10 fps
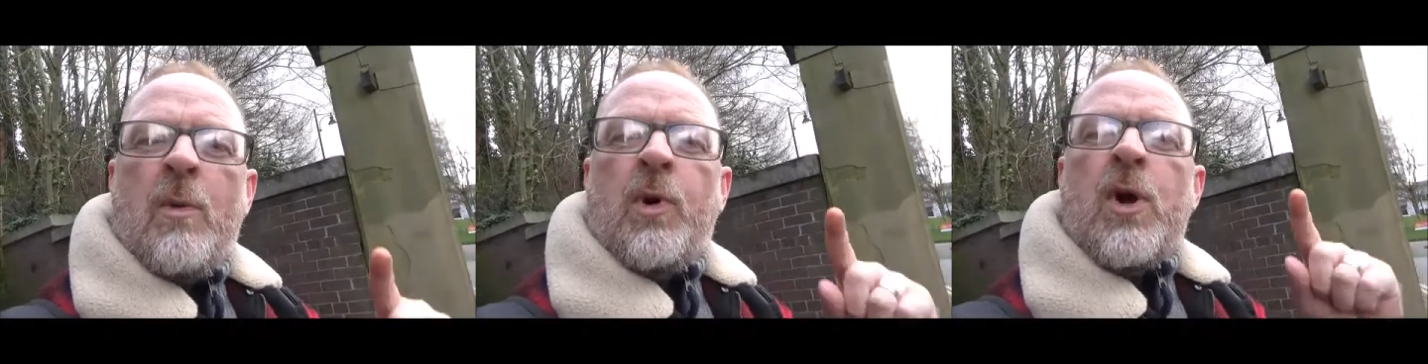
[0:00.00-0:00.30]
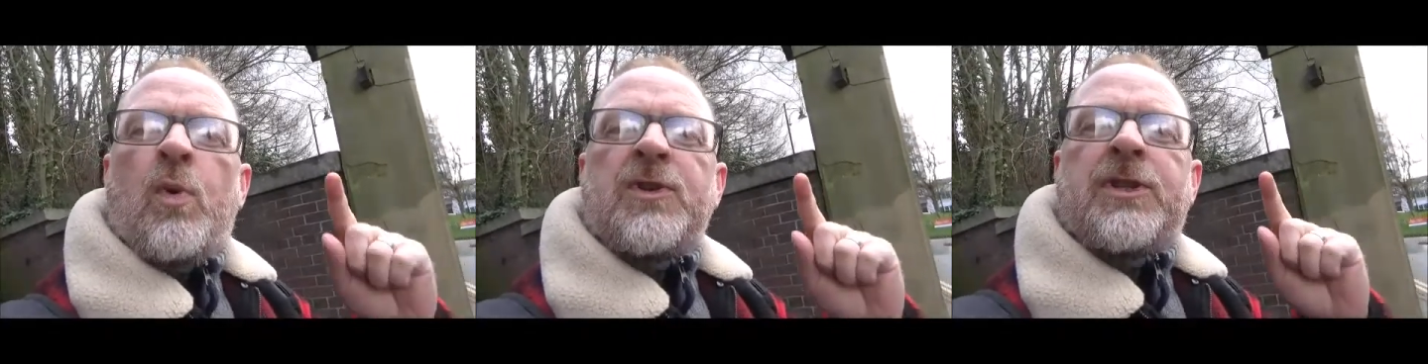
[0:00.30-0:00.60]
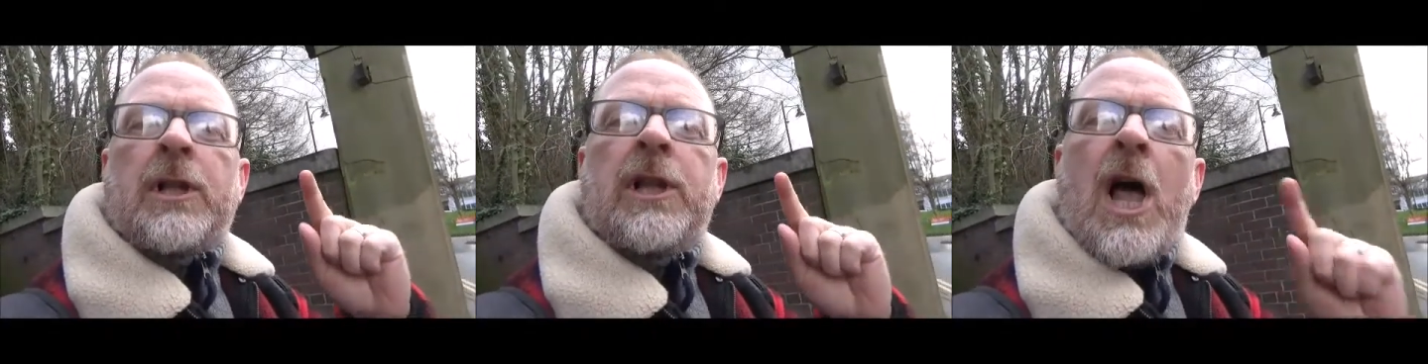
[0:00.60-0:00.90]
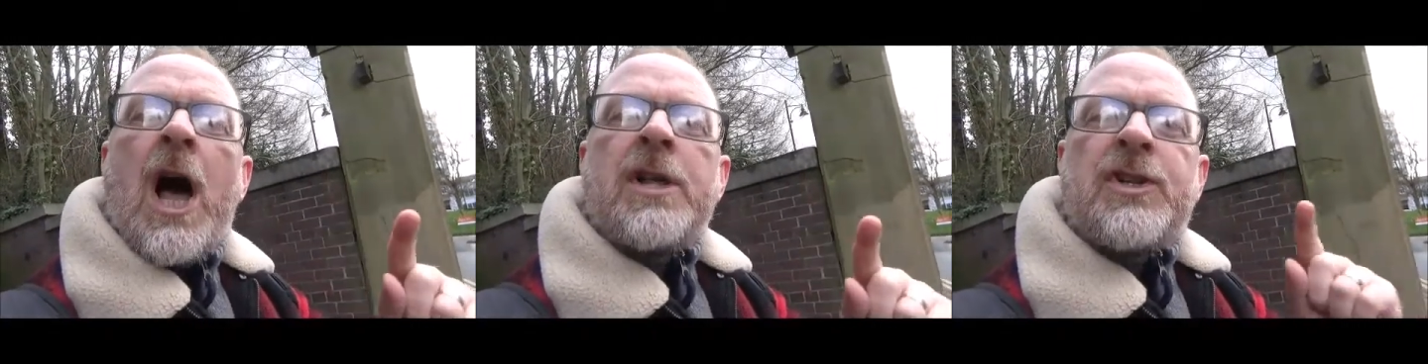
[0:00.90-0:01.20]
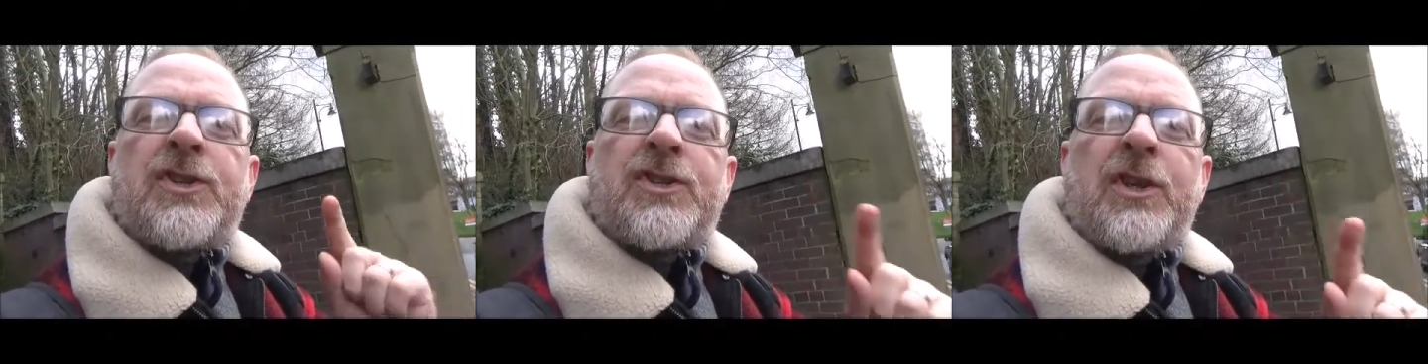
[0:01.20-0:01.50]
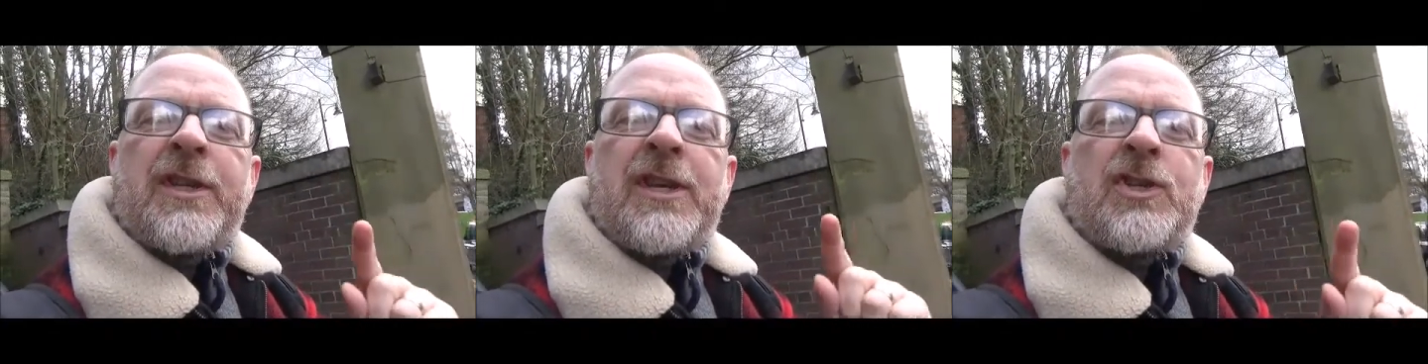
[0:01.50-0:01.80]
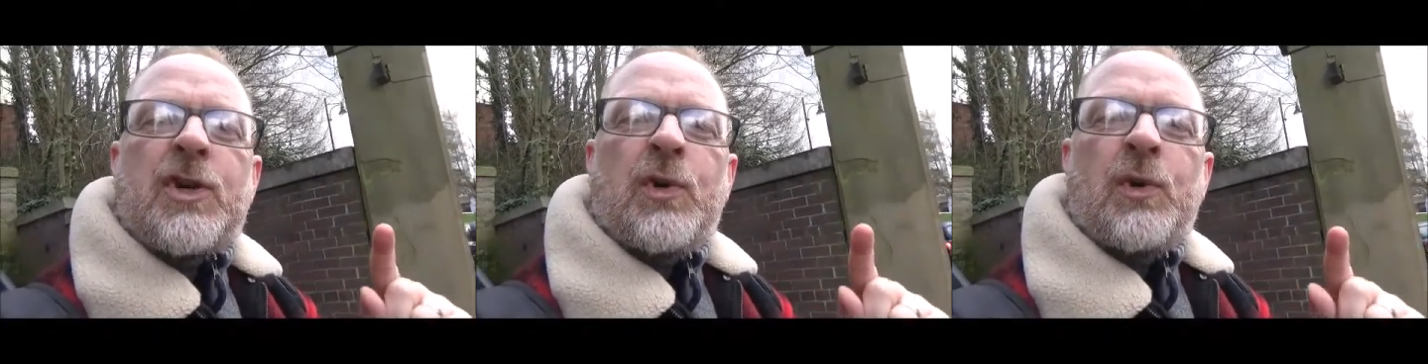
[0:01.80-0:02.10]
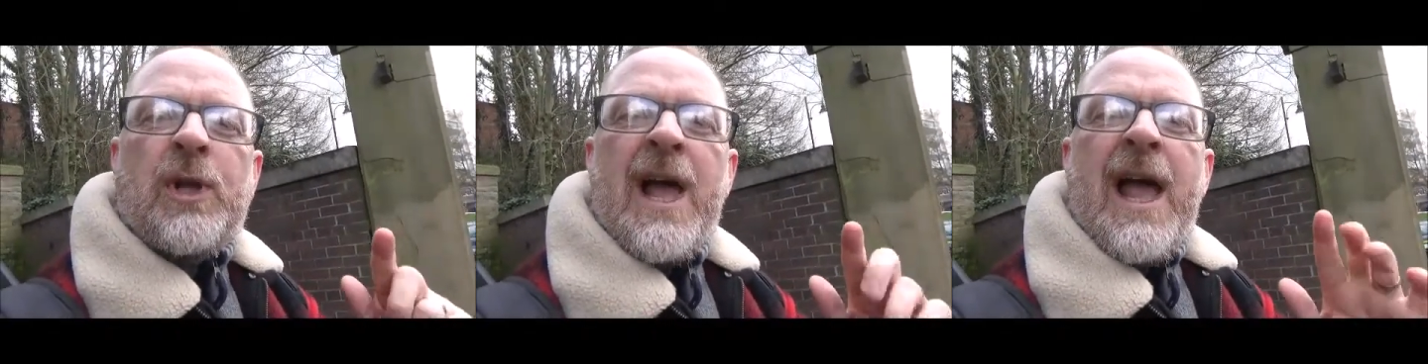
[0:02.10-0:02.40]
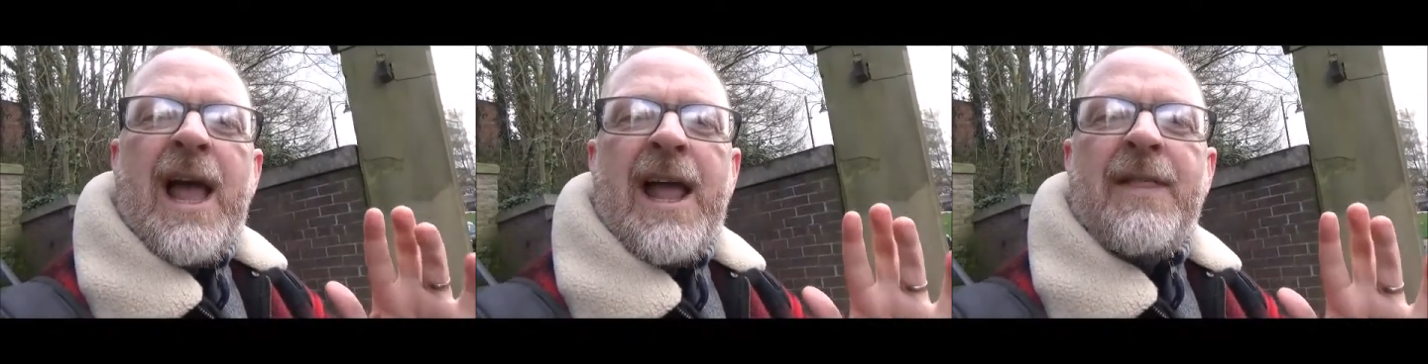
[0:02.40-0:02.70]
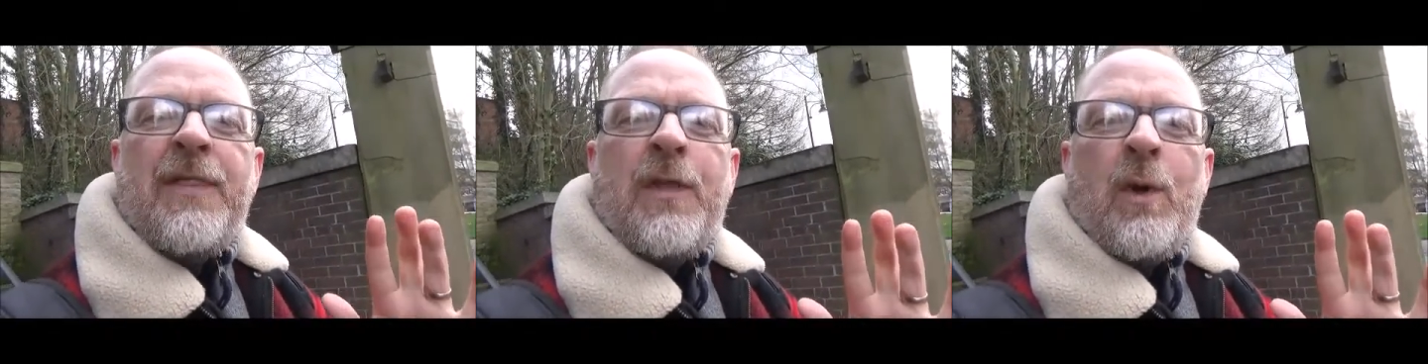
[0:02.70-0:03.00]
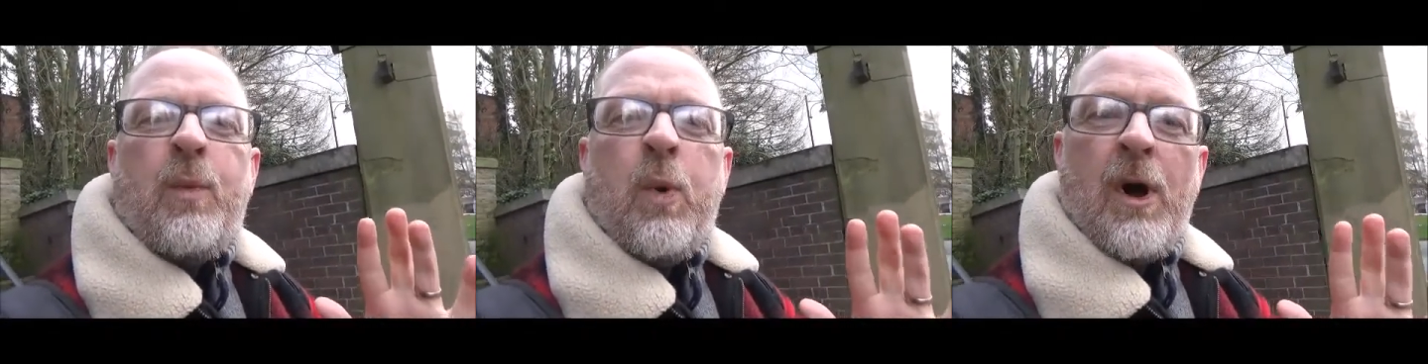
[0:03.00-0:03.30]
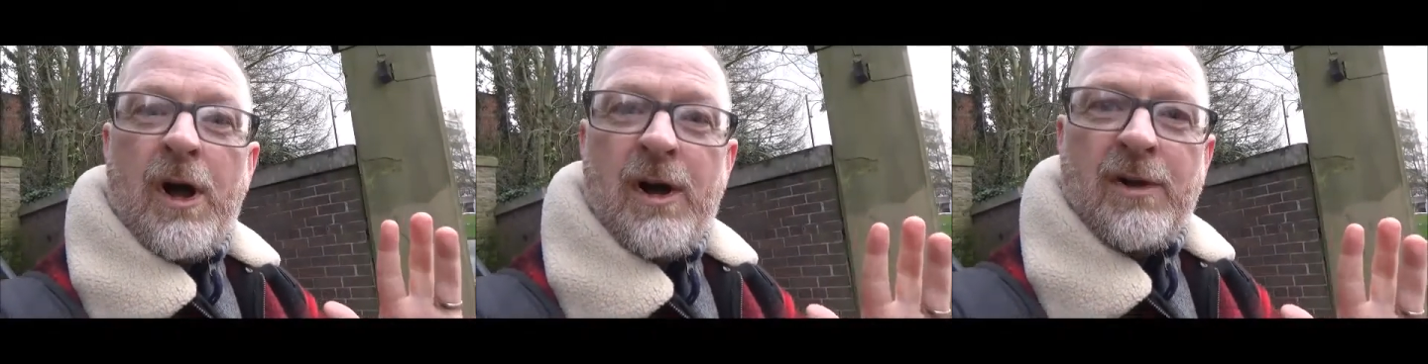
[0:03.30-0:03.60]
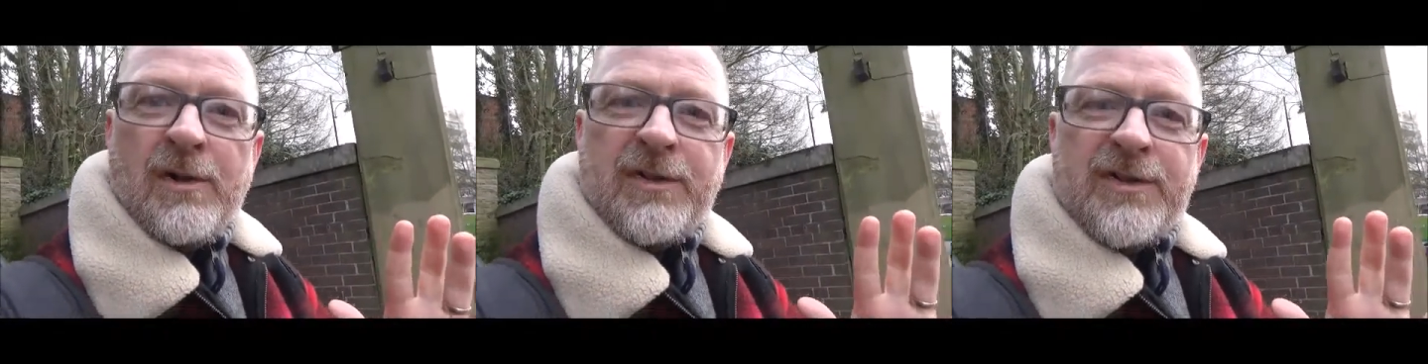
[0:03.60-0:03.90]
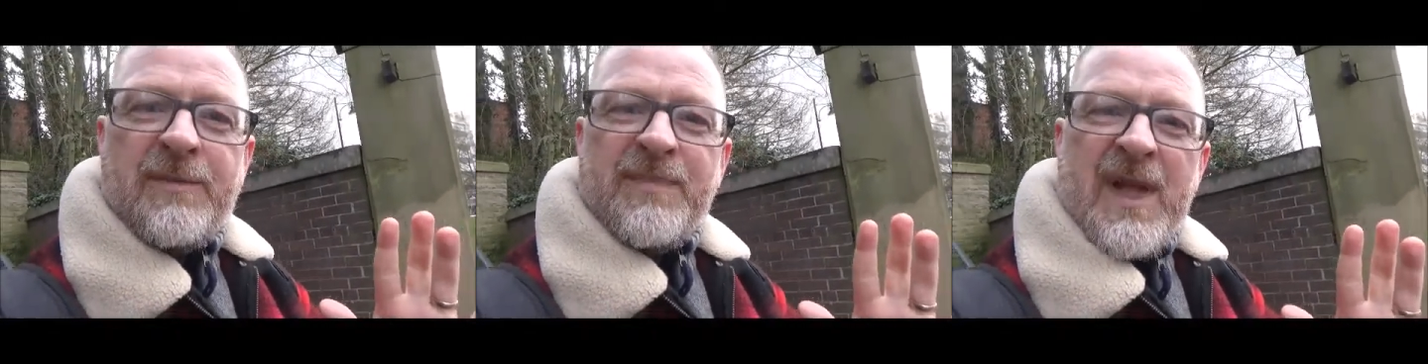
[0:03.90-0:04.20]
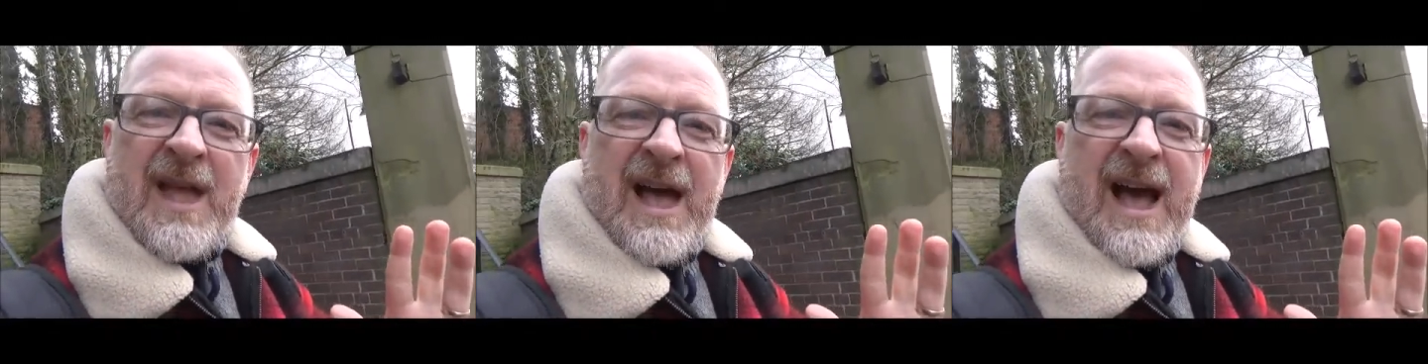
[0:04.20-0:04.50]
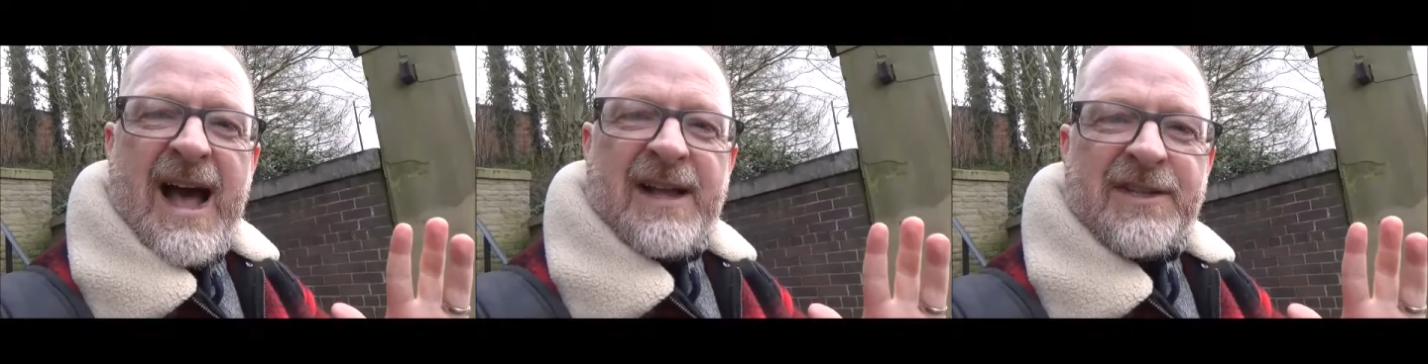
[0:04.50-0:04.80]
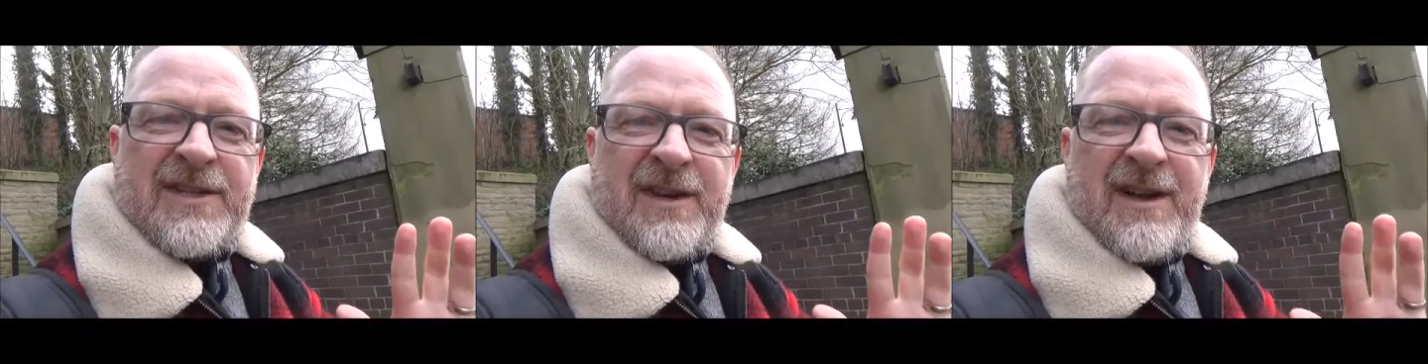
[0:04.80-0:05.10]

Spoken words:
but it was the largest Sunday school in the world. And